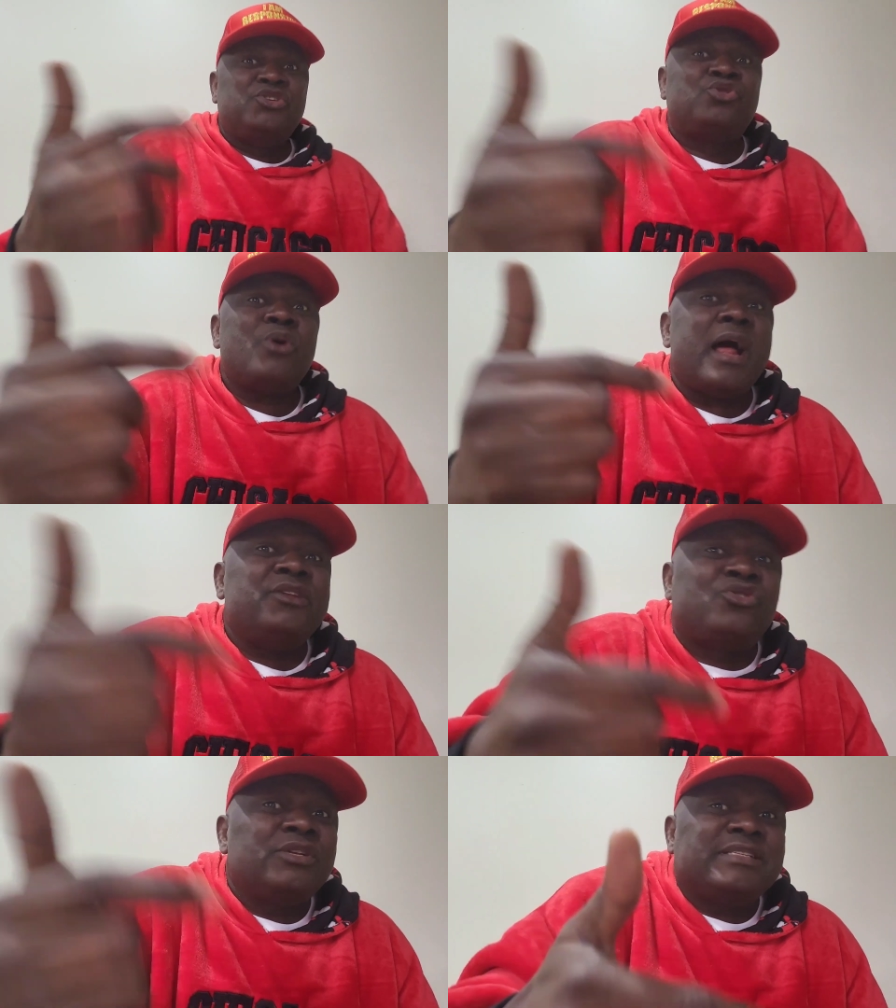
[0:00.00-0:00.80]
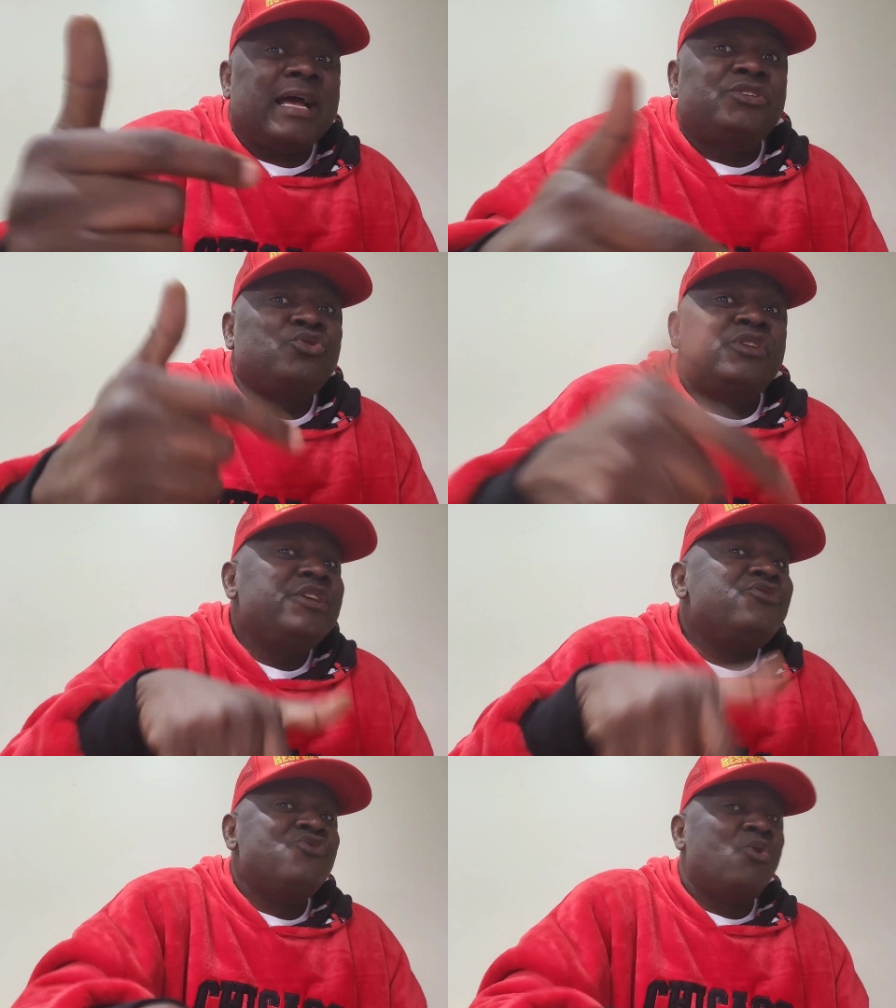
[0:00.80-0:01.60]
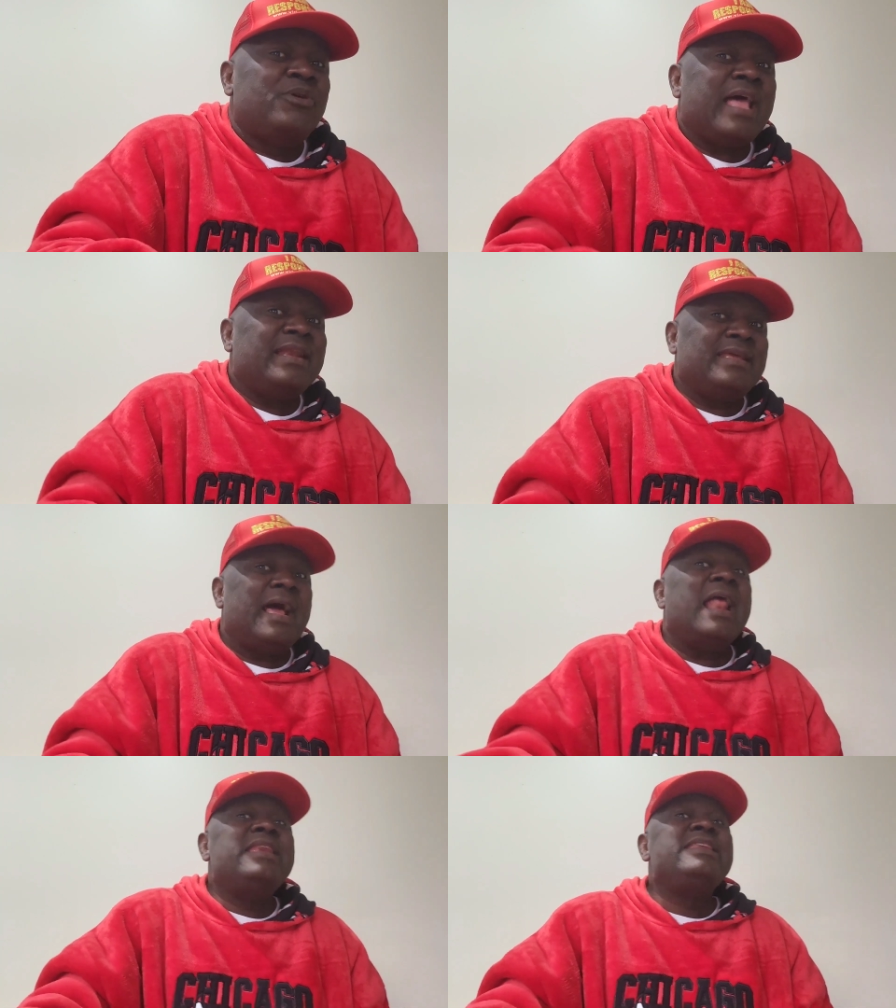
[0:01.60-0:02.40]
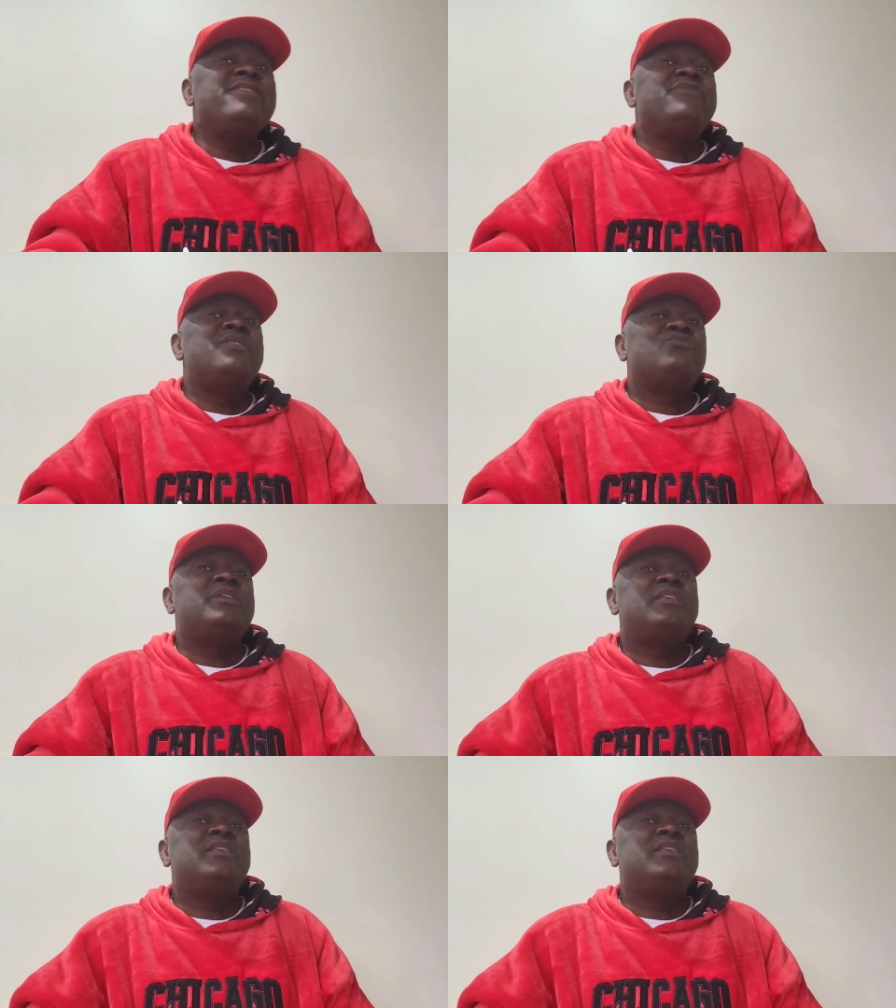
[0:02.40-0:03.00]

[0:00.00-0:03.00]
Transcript: do I, don't actually know that they are living with